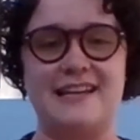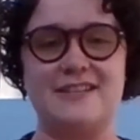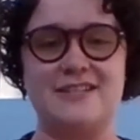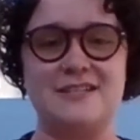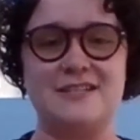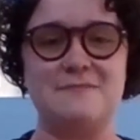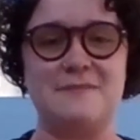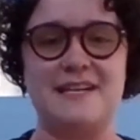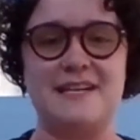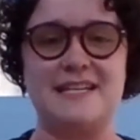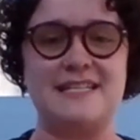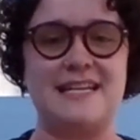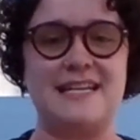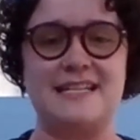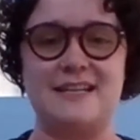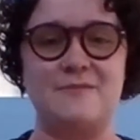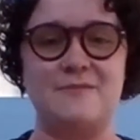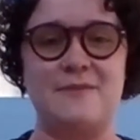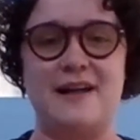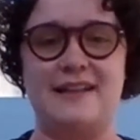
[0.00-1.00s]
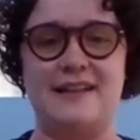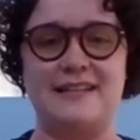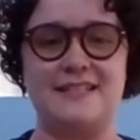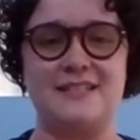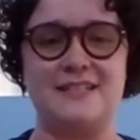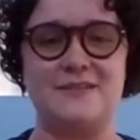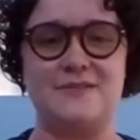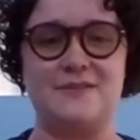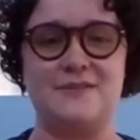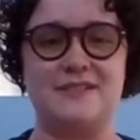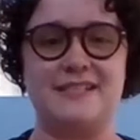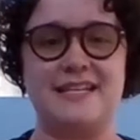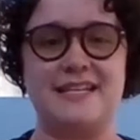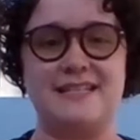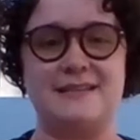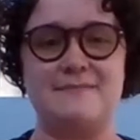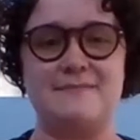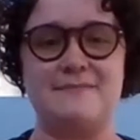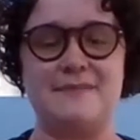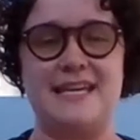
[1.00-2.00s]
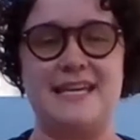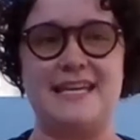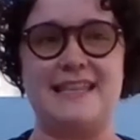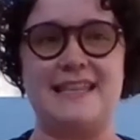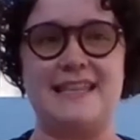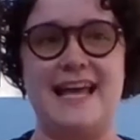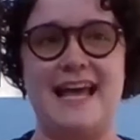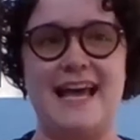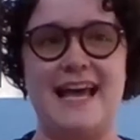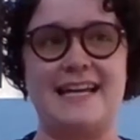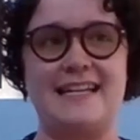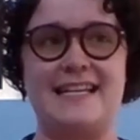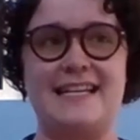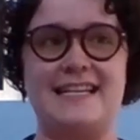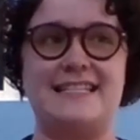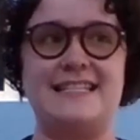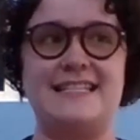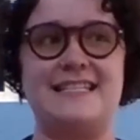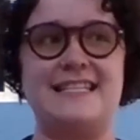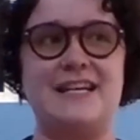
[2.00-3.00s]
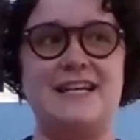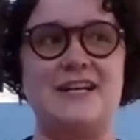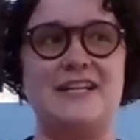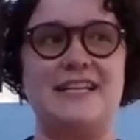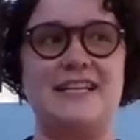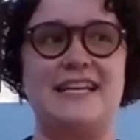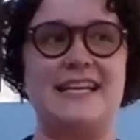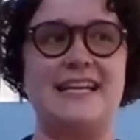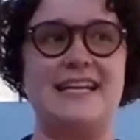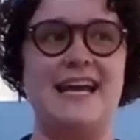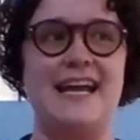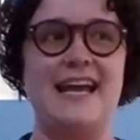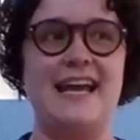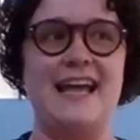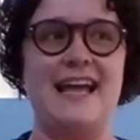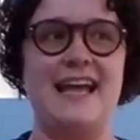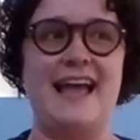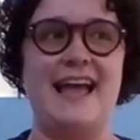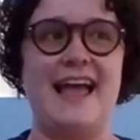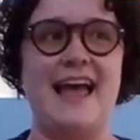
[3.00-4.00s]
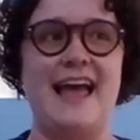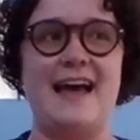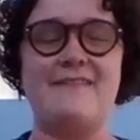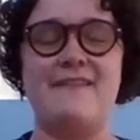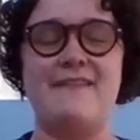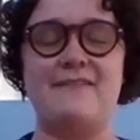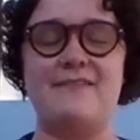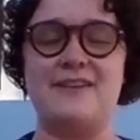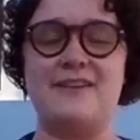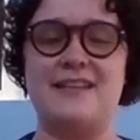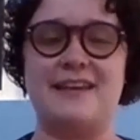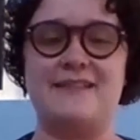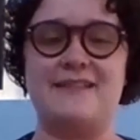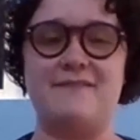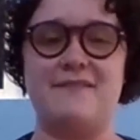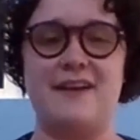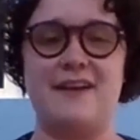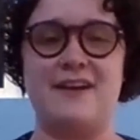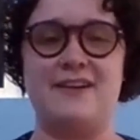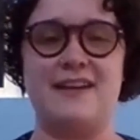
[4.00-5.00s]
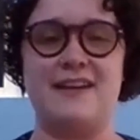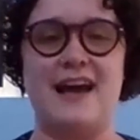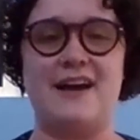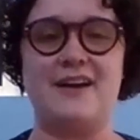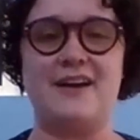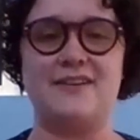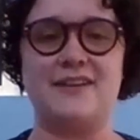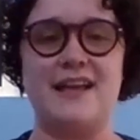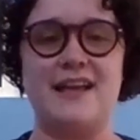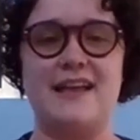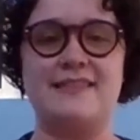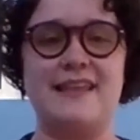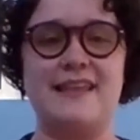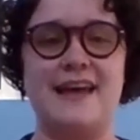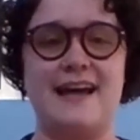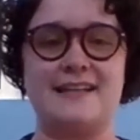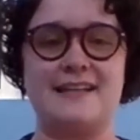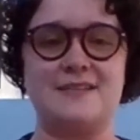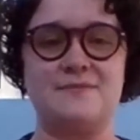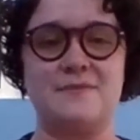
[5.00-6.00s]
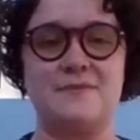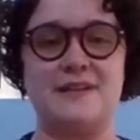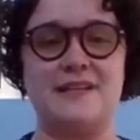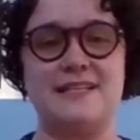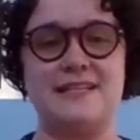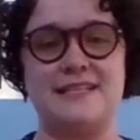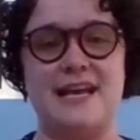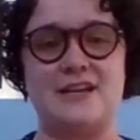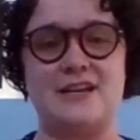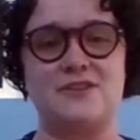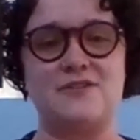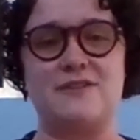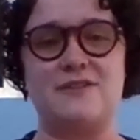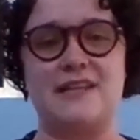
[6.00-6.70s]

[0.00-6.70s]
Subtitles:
And just because I did well in school doesn't mean that I necessarily have everything figured out. And that's what is actually